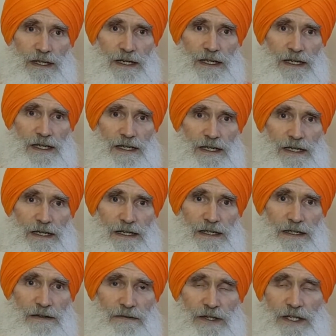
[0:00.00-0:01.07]

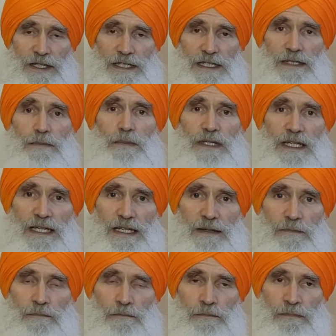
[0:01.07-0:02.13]
very
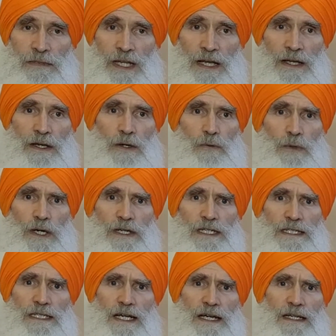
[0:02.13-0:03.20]
deeply, where he
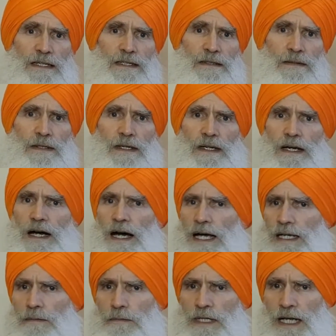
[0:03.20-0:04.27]
said,
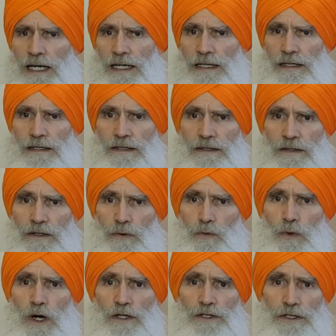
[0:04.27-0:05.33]
I am like the
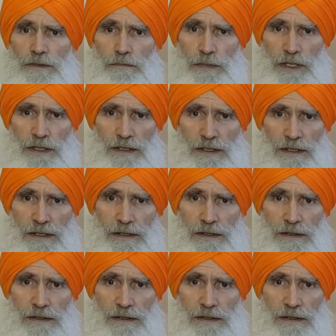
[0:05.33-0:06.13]
washerman.